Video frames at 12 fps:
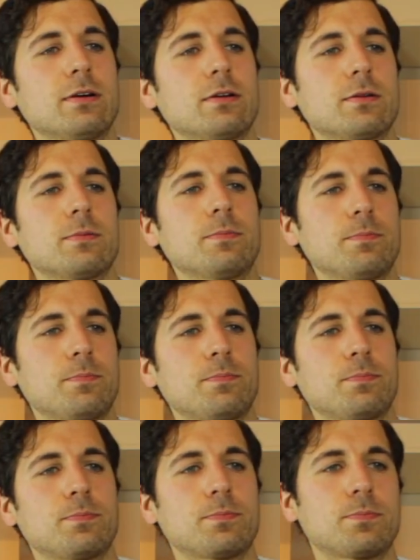on,
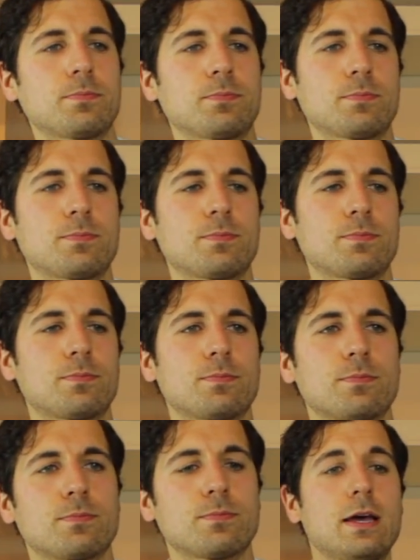
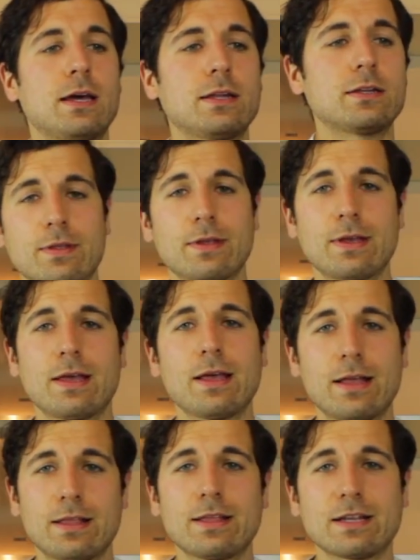and
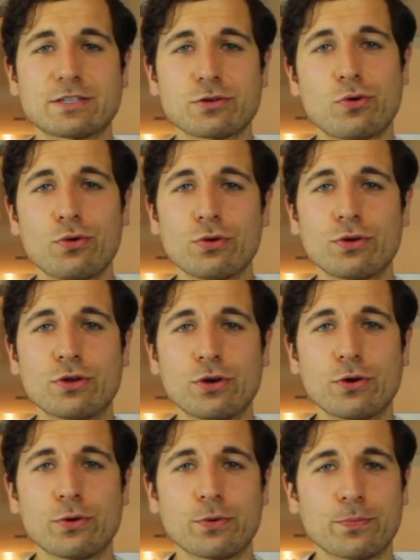that's all you
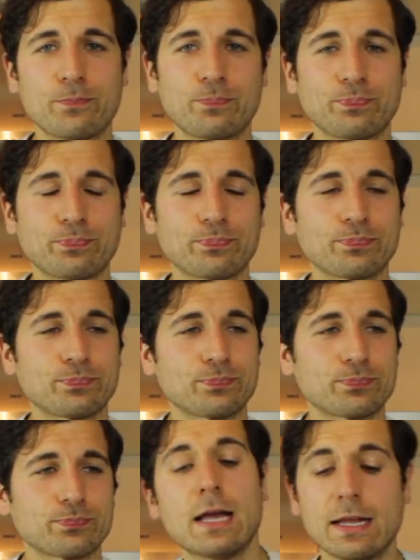do.
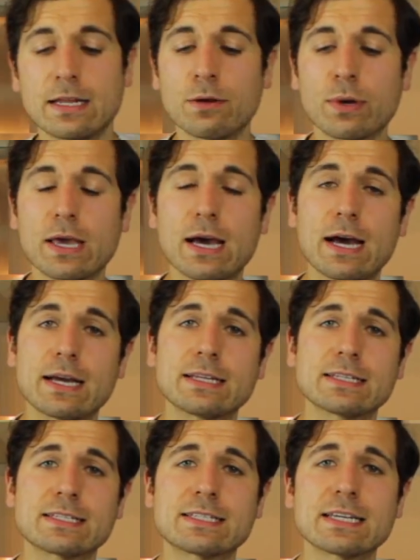And then we
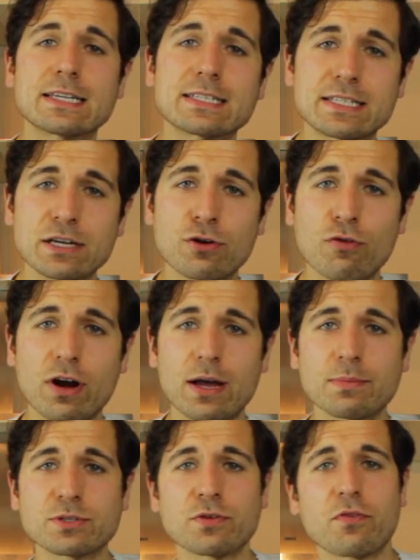add 60
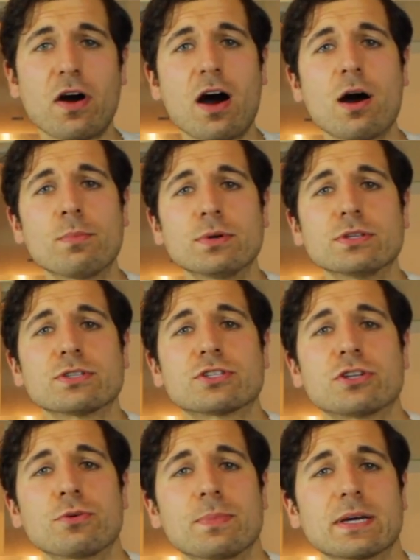grams of almonds
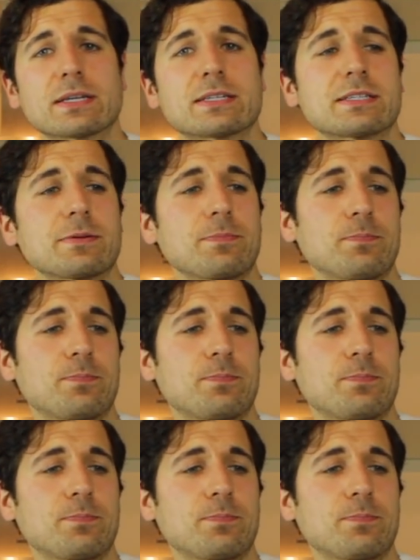to the mix.